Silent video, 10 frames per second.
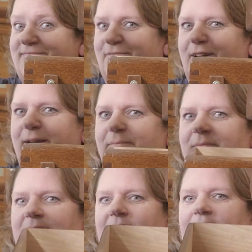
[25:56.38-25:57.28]
Right?
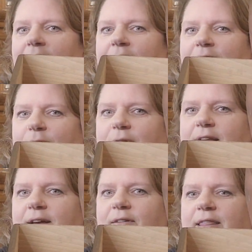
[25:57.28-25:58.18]
Don't
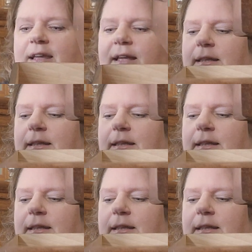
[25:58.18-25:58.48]
really have anything in